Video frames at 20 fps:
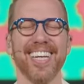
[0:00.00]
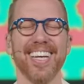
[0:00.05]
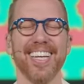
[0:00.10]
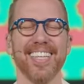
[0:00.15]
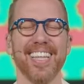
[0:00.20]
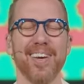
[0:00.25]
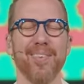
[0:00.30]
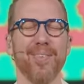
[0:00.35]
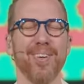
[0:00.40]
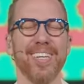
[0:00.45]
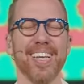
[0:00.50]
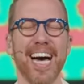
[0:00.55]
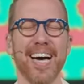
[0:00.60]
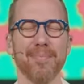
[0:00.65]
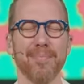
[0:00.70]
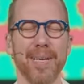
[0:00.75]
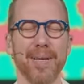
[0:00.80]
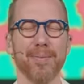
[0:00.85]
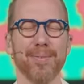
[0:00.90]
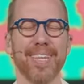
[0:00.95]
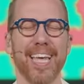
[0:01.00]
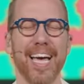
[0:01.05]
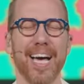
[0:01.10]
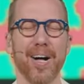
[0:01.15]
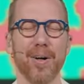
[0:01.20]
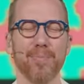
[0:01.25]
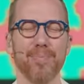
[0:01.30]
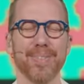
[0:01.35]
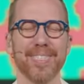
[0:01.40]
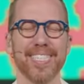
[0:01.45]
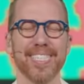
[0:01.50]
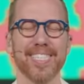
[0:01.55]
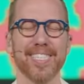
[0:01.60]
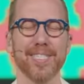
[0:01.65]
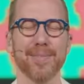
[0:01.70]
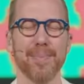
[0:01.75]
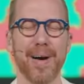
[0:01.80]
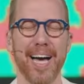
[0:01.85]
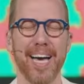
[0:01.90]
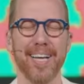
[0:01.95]
they would not be able to help but to
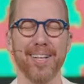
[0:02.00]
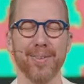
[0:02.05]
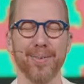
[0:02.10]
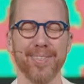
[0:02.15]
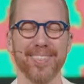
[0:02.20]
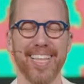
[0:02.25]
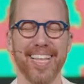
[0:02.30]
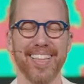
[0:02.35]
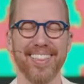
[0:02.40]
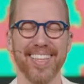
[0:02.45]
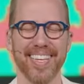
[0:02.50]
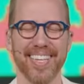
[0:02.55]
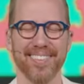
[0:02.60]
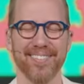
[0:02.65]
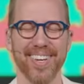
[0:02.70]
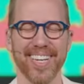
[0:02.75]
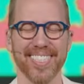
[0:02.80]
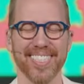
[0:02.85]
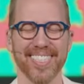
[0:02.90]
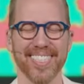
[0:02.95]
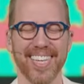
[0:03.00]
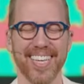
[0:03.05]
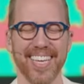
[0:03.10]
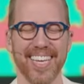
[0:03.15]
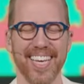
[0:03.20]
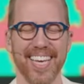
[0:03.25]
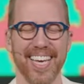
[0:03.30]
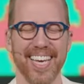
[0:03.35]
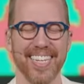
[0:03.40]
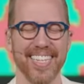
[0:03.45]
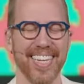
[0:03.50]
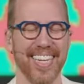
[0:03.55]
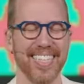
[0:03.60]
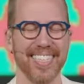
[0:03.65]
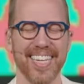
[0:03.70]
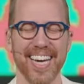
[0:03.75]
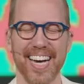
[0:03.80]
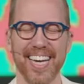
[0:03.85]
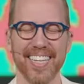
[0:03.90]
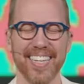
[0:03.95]
smile when they think of us. And,
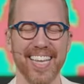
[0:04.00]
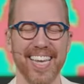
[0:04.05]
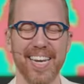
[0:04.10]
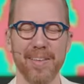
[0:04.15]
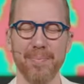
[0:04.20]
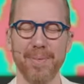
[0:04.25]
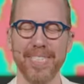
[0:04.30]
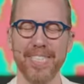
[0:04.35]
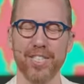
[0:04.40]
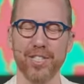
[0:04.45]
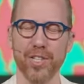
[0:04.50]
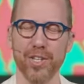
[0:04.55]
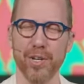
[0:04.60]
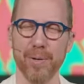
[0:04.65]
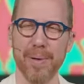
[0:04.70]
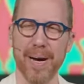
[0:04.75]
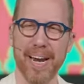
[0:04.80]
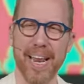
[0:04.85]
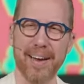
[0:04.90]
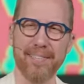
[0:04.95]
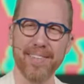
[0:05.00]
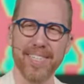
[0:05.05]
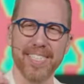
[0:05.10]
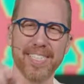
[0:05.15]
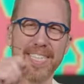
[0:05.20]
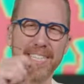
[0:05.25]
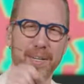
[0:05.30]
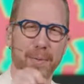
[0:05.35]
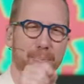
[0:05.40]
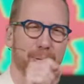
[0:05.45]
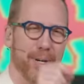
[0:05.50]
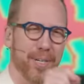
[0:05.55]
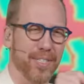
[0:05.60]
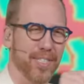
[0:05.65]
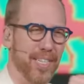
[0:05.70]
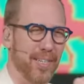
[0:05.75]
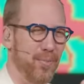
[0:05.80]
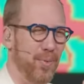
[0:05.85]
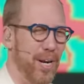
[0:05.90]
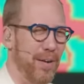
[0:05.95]
and, God, let it be true about every single
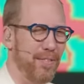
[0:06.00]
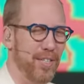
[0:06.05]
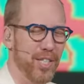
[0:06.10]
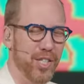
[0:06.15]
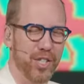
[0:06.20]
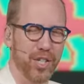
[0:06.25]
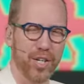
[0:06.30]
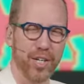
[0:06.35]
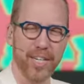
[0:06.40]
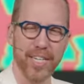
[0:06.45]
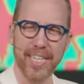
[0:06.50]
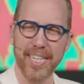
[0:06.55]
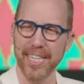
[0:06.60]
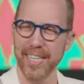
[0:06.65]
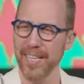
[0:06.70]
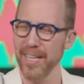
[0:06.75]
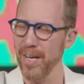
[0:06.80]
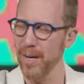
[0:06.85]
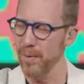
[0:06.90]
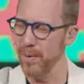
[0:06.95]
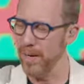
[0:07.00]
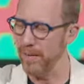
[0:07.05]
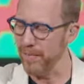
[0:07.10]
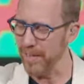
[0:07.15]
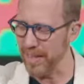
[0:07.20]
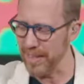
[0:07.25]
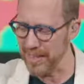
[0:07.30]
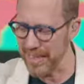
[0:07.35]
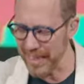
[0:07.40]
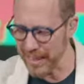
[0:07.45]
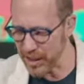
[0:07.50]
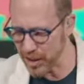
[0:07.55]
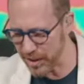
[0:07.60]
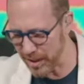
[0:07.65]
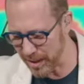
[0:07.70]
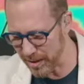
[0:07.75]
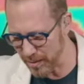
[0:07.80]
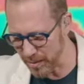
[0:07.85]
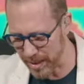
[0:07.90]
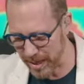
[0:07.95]
person. Whatever journey, whatever
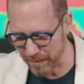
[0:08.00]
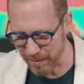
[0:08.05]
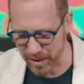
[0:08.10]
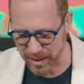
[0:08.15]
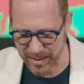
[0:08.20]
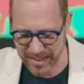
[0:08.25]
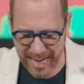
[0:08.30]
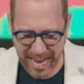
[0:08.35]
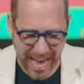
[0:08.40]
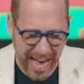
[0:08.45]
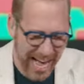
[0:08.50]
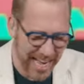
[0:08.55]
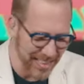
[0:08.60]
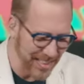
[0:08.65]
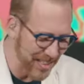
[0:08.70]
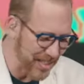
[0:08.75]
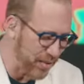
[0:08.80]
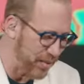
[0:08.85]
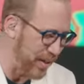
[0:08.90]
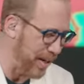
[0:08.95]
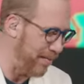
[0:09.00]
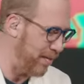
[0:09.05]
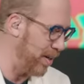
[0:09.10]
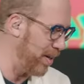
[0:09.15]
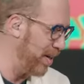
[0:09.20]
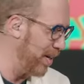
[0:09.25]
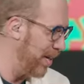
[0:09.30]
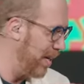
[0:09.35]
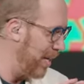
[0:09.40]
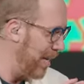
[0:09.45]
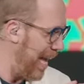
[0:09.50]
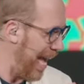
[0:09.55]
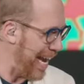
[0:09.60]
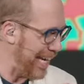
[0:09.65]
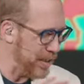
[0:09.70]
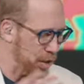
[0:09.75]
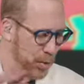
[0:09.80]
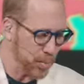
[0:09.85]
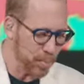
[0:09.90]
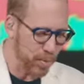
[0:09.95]
addiction, whatever task, whatever
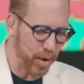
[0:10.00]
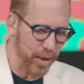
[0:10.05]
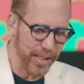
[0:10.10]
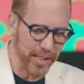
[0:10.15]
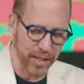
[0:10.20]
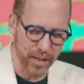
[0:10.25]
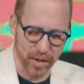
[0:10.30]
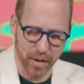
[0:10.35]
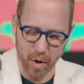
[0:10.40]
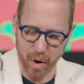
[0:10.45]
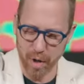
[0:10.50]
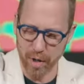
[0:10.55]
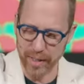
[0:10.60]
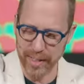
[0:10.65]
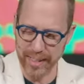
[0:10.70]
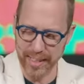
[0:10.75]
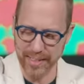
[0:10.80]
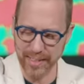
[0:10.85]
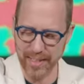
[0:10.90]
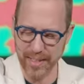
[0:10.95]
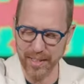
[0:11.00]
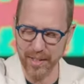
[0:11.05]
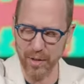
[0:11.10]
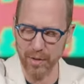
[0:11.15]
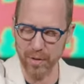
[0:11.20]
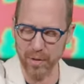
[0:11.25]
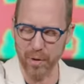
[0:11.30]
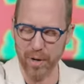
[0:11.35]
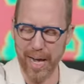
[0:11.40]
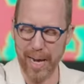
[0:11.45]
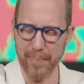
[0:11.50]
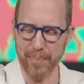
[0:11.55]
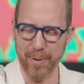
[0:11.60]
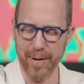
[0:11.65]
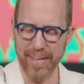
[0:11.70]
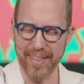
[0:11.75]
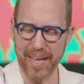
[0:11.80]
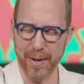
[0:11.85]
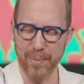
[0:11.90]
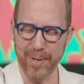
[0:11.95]
exploit you're calling us to do, Lord, I
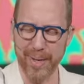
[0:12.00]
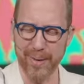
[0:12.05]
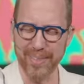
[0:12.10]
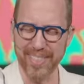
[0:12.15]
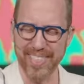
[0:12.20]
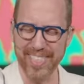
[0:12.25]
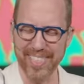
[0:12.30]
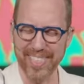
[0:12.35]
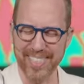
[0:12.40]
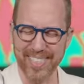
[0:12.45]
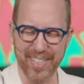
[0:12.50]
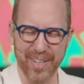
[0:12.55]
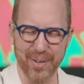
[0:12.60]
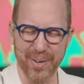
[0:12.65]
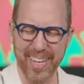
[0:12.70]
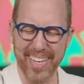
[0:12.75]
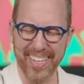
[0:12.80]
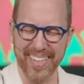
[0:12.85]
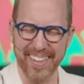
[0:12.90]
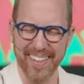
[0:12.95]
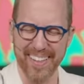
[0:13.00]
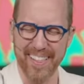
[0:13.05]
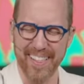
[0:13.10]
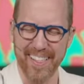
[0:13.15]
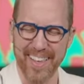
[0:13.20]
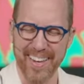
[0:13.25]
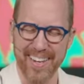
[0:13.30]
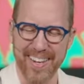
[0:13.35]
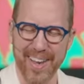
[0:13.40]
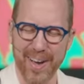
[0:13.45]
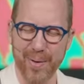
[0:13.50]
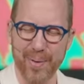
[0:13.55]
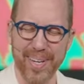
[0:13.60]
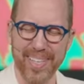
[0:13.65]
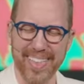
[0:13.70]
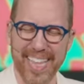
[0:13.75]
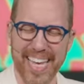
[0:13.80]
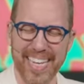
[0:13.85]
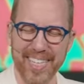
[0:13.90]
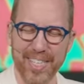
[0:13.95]
pray that we would just do it
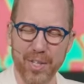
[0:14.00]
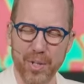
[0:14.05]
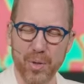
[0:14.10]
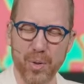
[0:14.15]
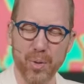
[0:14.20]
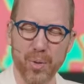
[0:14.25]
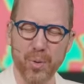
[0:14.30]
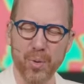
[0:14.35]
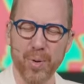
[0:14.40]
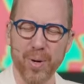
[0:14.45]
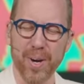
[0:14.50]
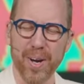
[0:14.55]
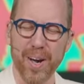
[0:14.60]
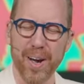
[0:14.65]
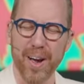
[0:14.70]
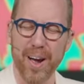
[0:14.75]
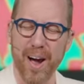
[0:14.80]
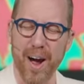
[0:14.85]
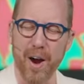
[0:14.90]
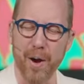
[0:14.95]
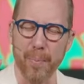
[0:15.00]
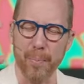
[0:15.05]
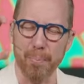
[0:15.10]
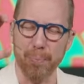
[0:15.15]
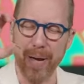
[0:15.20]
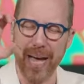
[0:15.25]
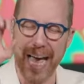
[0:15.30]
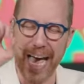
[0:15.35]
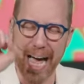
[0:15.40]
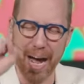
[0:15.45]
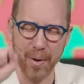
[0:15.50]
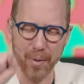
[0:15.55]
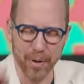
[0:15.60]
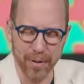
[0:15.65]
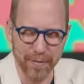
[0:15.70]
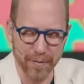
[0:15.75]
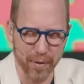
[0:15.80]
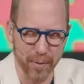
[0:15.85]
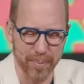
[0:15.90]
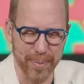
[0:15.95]
knowing that you are
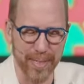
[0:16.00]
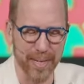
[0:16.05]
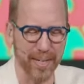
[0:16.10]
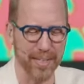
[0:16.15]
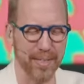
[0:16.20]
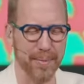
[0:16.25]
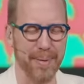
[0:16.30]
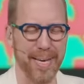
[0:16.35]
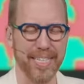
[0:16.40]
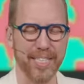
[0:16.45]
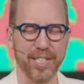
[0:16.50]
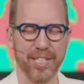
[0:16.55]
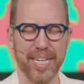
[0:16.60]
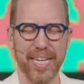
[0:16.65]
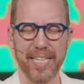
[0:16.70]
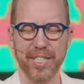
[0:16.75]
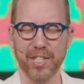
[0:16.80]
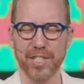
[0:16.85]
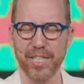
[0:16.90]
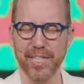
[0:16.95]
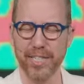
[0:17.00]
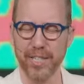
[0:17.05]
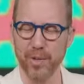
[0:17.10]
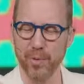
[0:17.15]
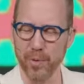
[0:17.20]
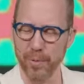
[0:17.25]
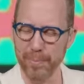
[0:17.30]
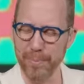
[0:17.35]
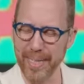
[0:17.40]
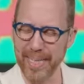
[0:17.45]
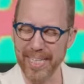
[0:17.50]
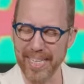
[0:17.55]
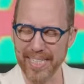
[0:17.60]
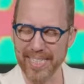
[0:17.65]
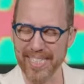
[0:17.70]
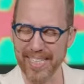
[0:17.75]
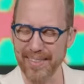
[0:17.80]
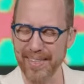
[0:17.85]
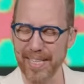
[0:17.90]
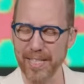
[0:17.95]
powerful beyond imagination. You will meet
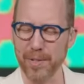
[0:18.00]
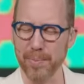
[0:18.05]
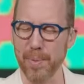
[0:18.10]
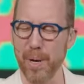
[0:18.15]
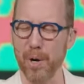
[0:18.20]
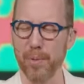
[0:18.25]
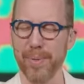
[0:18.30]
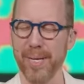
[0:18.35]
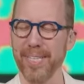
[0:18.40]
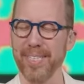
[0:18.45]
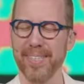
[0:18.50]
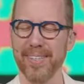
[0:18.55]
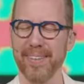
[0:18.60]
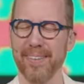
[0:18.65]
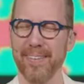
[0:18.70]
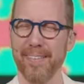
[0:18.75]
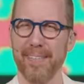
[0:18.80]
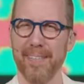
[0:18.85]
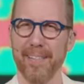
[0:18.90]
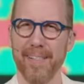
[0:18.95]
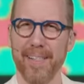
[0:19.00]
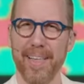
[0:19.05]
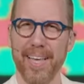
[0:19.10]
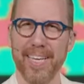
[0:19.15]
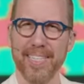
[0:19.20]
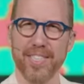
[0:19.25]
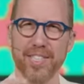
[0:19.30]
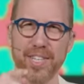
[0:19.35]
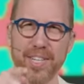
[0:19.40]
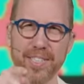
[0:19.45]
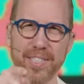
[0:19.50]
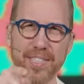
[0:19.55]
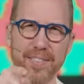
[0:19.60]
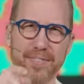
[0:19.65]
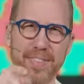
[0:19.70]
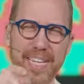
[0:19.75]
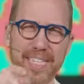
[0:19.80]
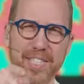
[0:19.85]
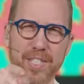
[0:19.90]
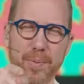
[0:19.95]
us in this moment. In church, if
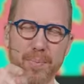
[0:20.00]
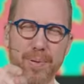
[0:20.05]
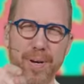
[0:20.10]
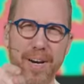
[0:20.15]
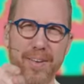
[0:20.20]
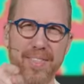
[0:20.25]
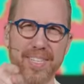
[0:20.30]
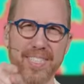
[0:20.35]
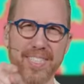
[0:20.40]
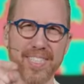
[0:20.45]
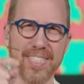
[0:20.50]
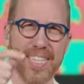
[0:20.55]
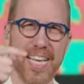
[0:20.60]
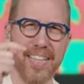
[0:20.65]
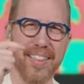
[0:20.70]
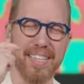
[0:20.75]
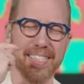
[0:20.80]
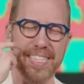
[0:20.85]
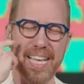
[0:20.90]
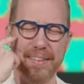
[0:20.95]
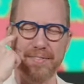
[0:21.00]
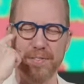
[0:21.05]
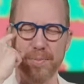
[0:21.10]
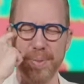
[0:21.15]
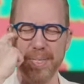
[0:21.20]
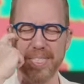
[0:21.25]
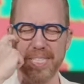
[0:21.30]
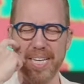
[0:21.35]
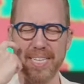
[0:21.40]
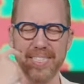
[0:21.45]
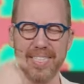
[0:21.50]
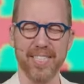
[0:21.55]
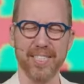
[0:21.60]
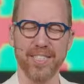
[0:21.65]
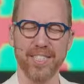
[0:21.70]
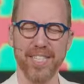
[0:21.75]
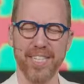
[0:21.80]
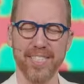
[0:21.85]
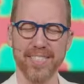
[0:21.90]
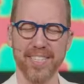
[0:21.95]
that's your prayer, then just say this after me say, Dear
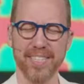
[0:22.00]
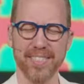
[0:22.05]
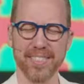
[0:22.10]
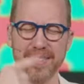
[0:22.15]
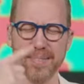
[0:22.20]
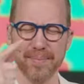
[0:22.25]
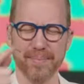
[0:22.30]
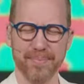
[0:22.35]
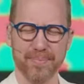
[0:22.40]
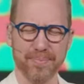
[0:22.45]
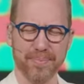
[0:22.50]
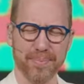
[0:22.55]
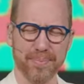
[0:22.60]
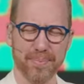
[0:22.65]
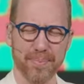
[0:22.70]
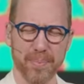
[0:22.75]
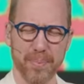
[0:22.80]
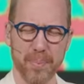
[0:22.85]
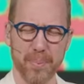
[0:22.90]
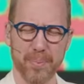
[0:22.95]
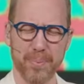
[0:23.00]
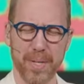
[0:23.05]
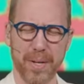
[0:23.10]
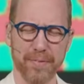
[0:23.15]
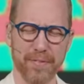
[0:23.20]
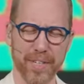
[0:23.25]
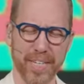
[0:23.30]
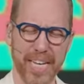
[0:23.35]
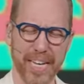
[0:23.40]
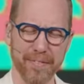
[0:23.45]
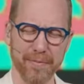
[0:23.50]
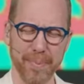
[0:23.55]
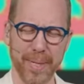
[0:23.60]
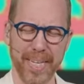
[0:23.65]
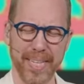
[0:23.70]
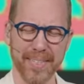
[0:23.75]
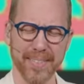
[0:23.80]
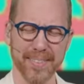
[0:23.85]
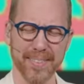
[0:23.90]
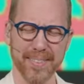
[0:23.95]
Jesus, forgive
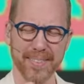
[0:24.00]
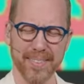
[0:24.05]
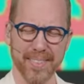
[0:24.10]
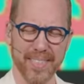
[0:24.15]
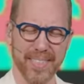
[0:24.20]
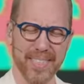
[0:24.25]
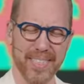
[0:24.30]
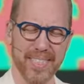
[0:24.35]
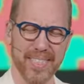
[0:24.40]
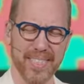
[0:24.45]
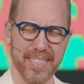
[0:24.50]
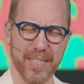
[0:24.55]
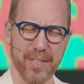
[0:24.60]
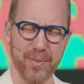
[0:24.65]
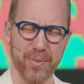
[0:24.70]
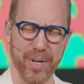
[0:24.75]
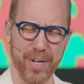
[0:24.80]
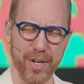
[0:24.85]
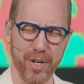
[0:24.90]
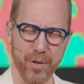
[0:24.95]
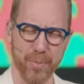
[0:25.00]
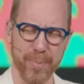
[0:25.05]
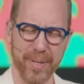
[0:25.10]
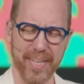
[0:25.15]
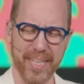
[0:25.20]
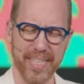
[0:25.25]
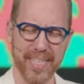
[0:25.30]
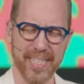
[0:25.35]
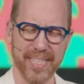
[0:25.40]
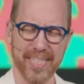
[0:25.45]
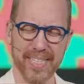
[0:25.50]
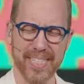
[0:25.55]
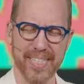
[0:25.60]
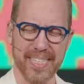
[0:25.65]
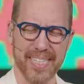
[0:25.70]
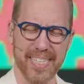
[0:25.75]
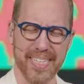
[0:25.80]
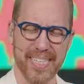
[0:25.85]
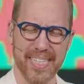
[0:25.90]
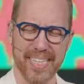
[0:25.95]
me, renew me,
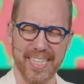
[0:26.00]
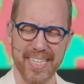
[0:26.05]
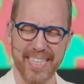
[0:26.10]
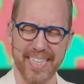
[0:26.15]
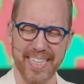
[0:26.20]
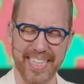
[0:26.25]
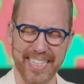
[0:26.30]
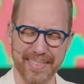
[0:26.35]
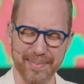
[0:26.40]
lead